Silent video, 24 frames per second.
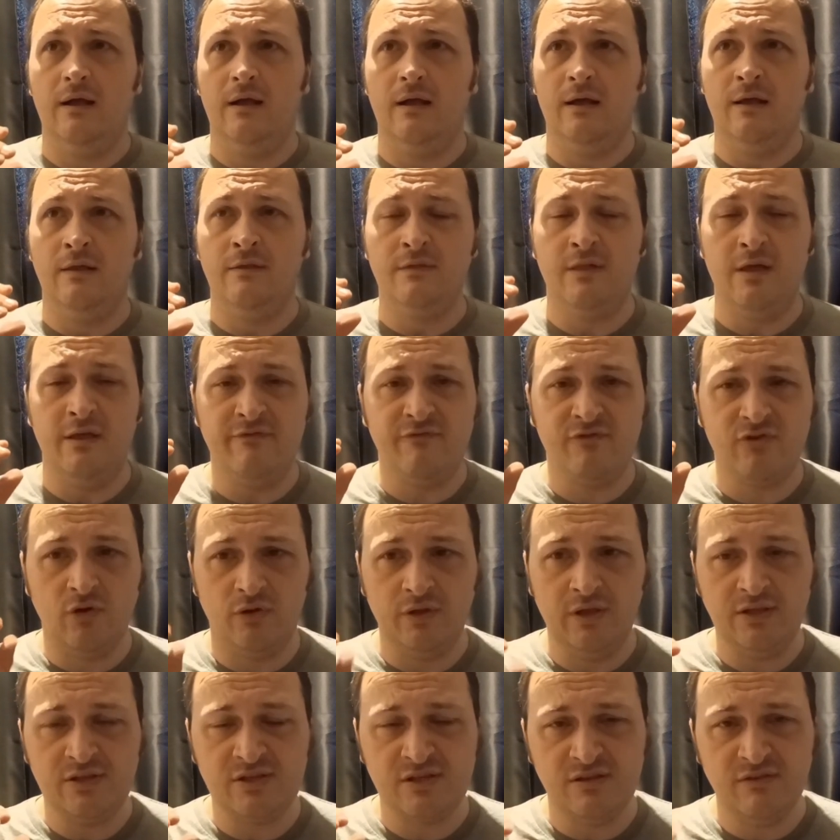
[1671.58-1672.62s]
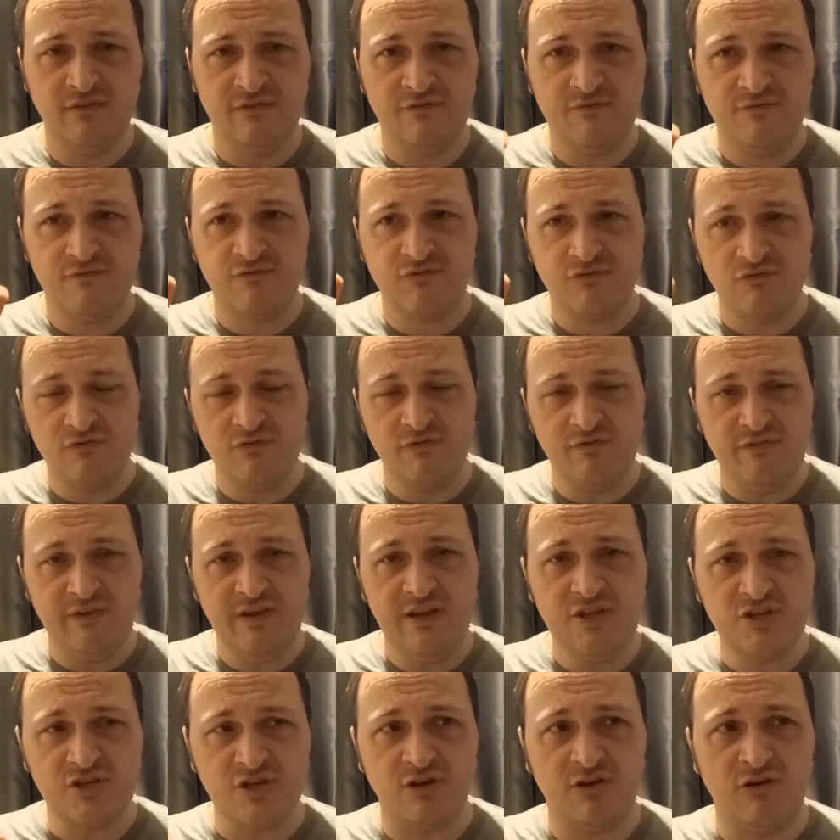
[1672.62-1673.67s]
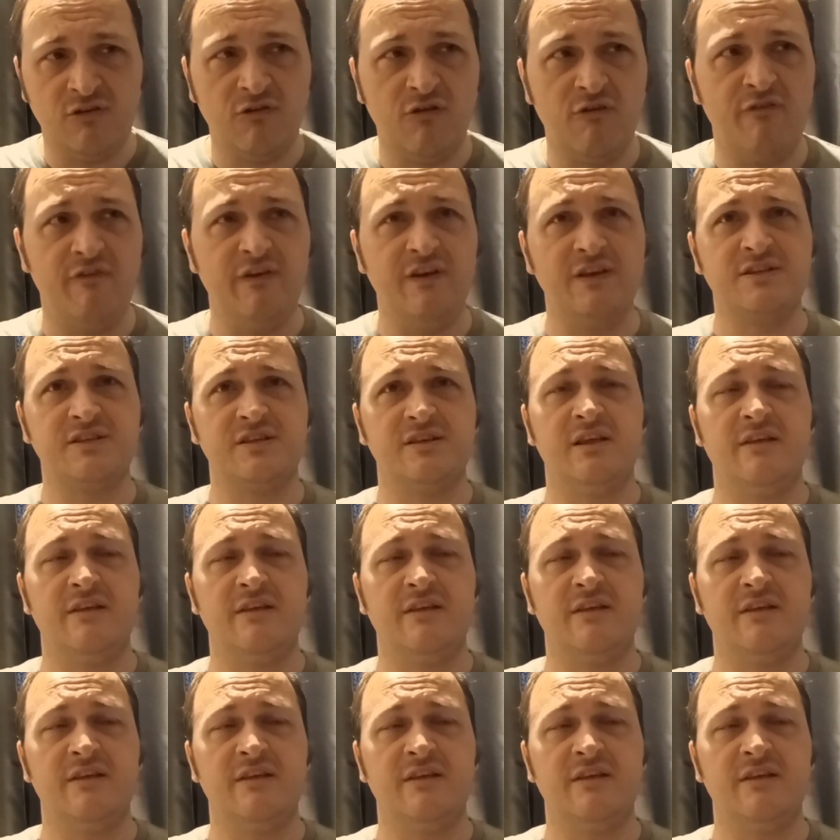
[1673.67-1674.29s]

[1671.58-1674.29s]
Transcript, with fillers: And they've gone into the, through the V'ger orifice,